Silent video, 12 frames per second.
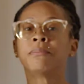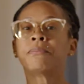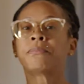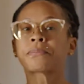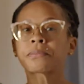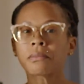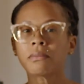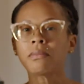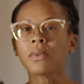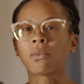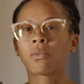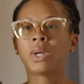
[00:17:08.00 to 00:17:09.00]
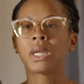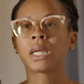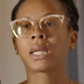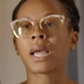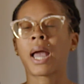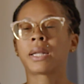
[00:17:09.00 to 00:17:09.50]
deep. we
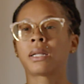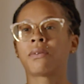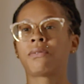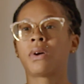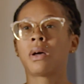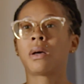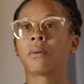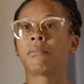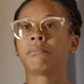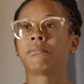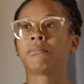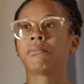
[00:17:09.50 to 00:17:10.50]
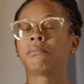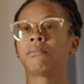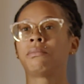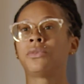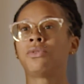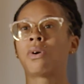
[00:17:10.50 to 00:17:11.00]
can kind of, um,
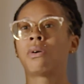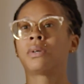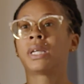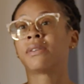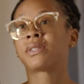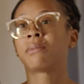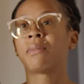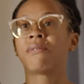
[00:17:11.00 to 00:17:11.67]
you know, give some